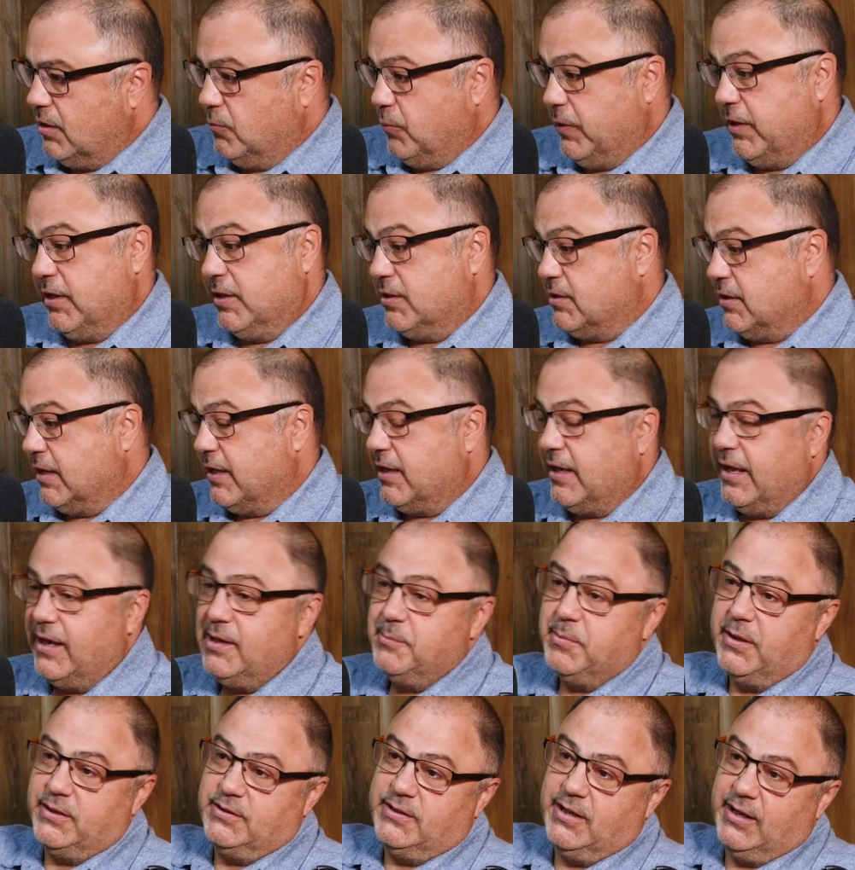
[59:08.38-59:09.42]
we didn't let
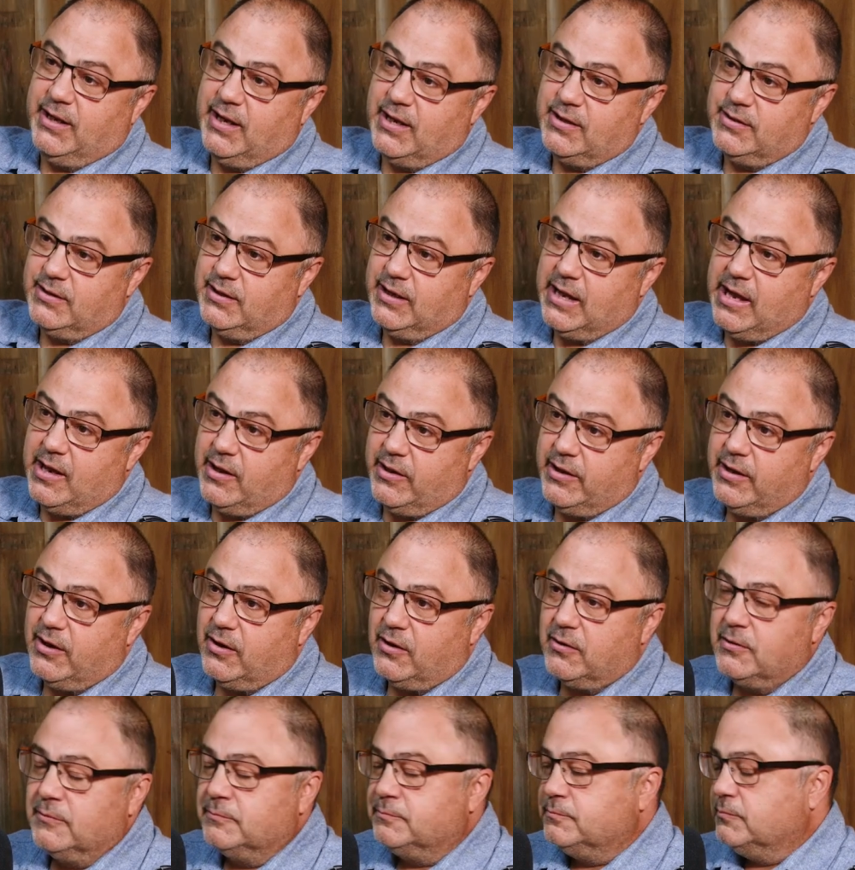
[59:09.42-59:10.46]
anybody take anything out of
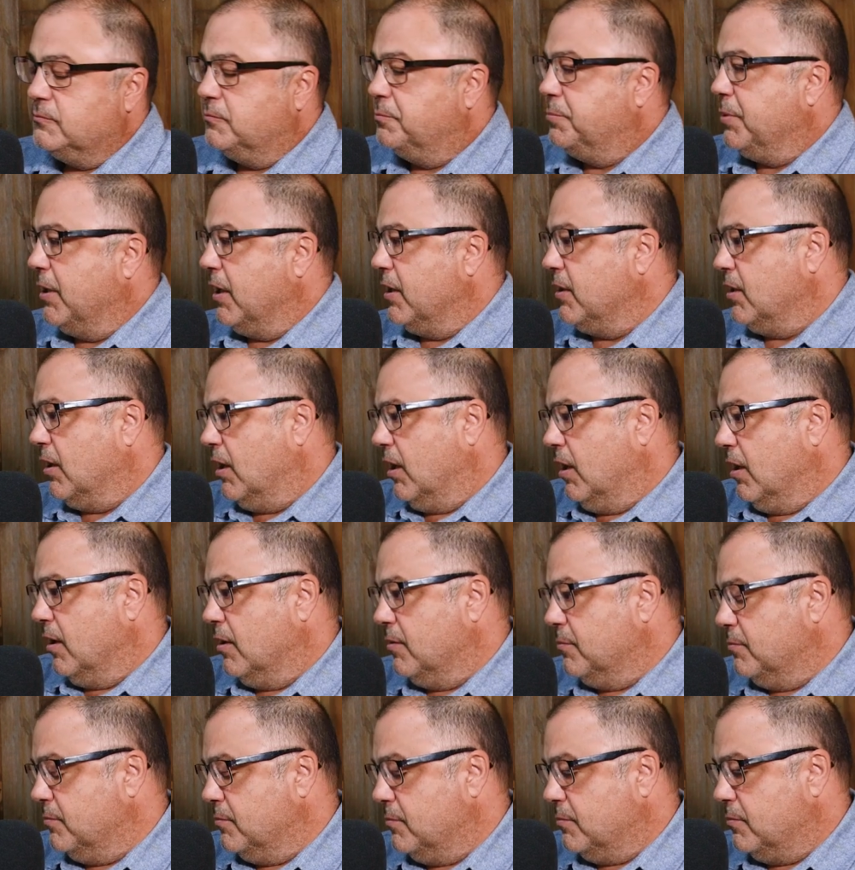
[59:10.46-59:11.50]
there. But,
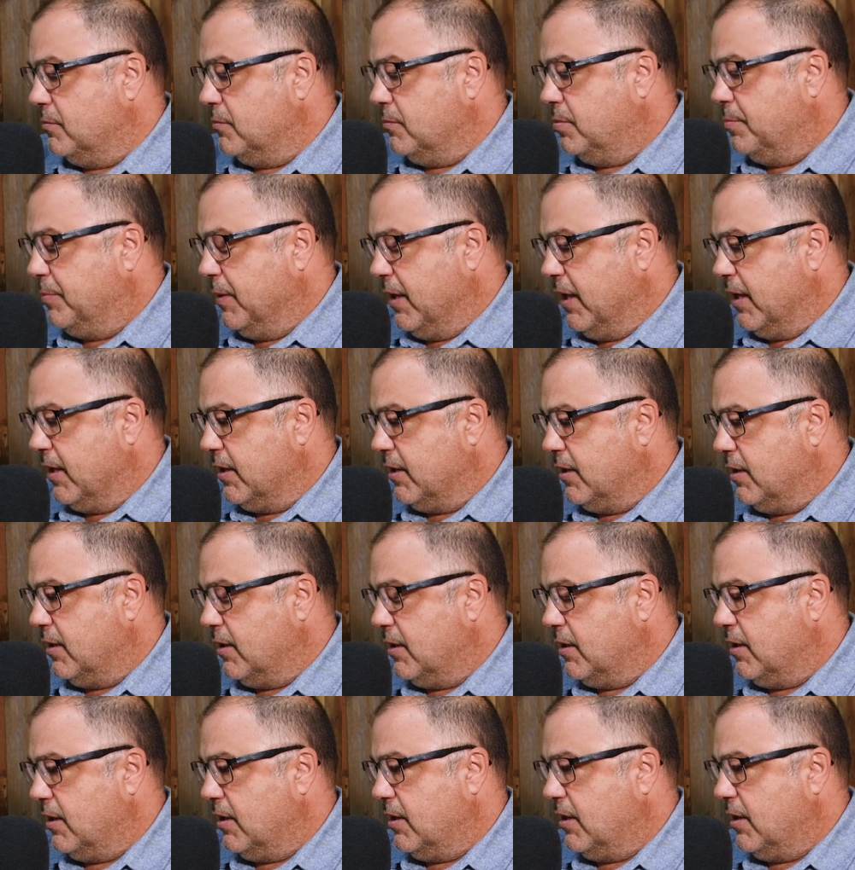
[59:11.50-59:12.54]
um, but,
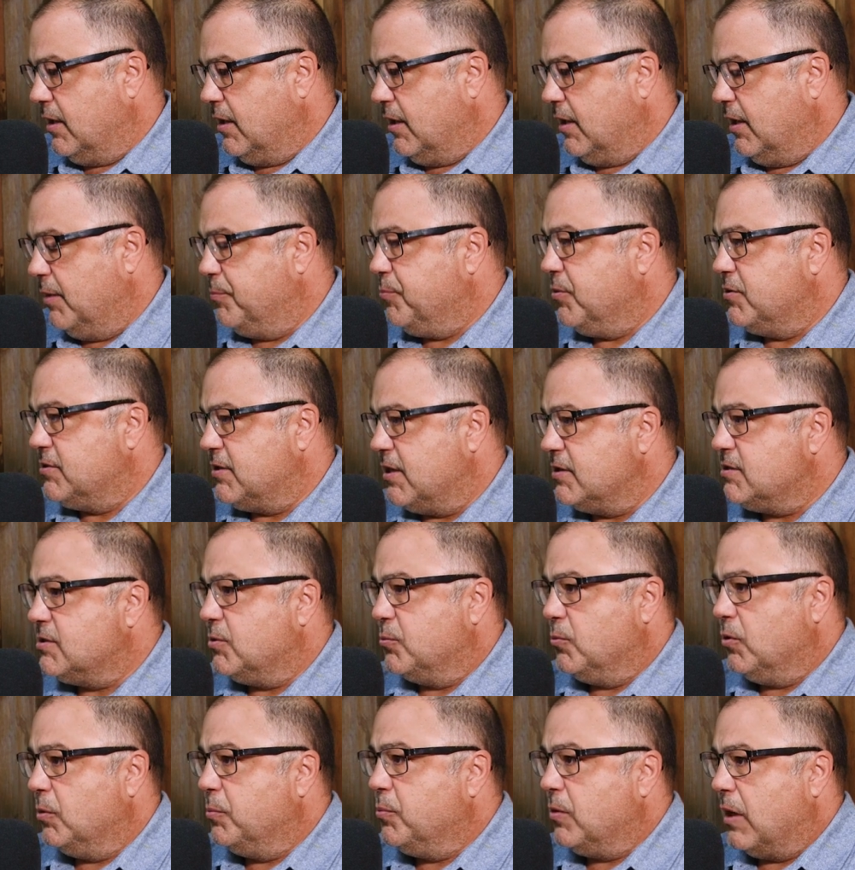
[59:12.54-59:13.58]
it
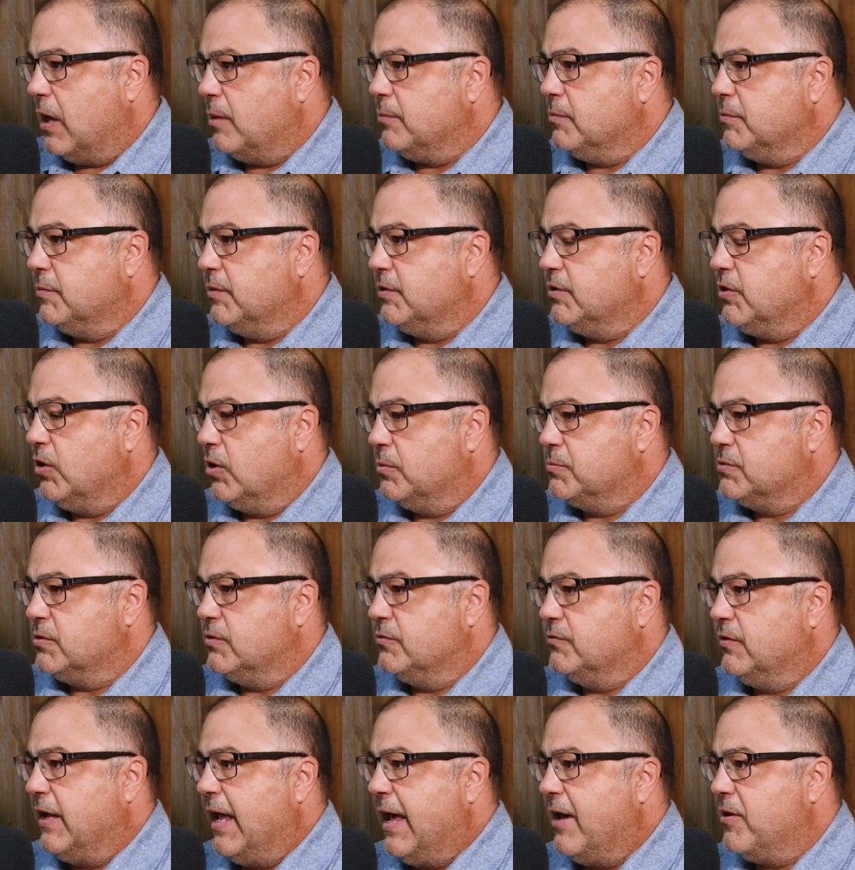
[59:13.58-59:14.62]
presents a real problem in terms
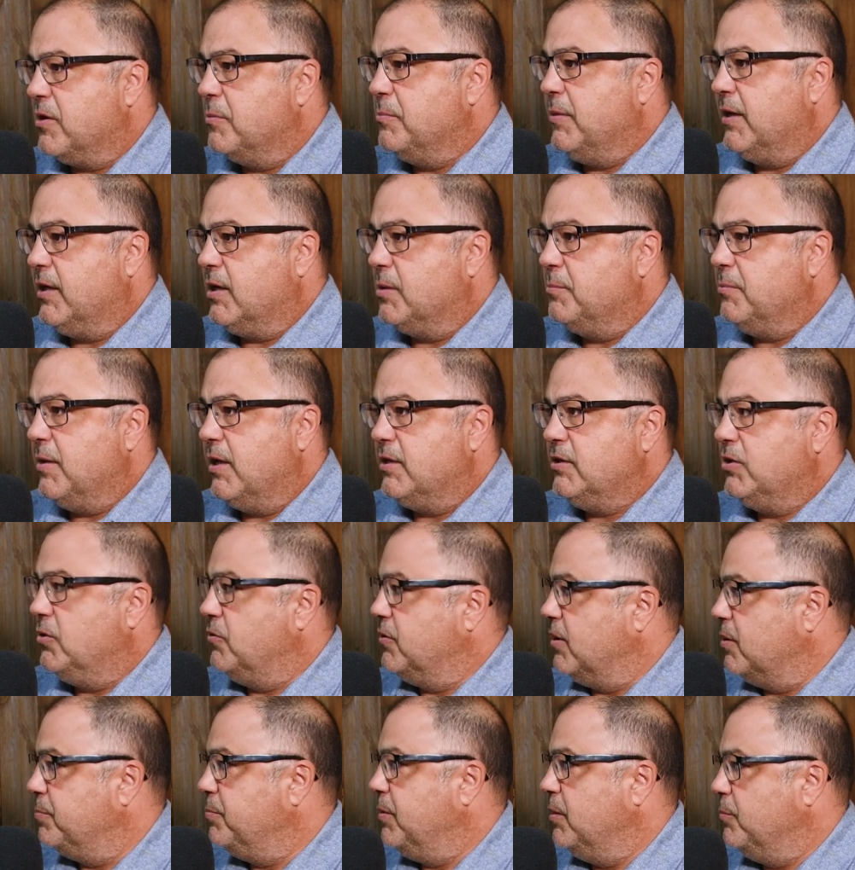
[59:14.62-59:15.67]
of how to make a
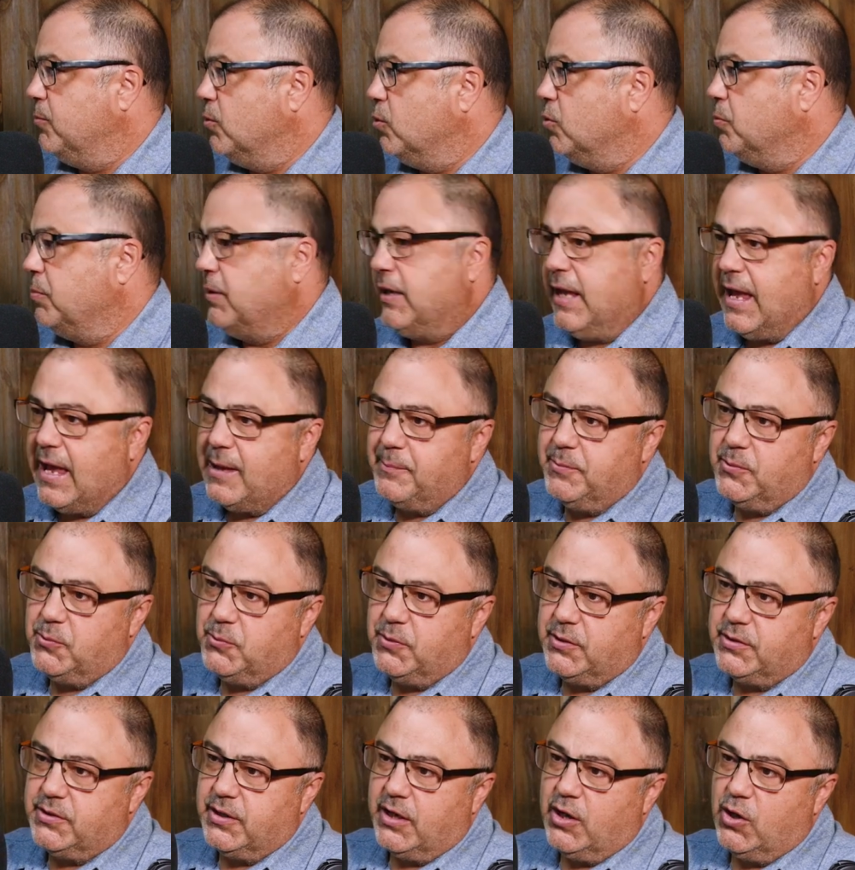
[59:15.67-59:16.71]
menu that people will be happy
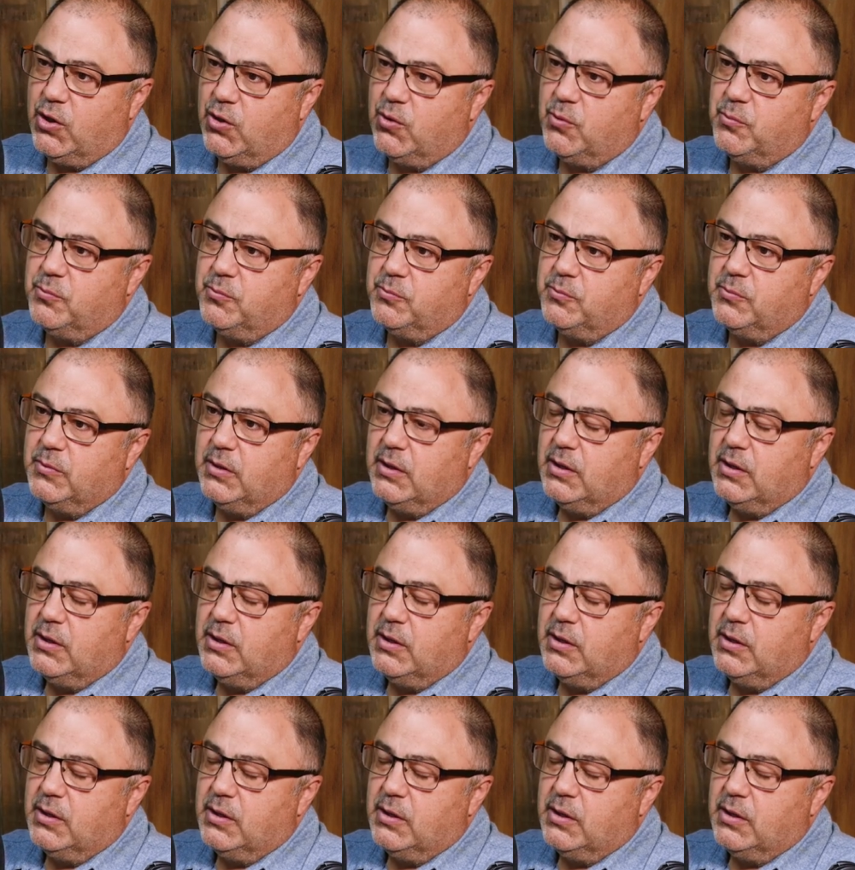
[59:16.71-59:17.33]
with at home.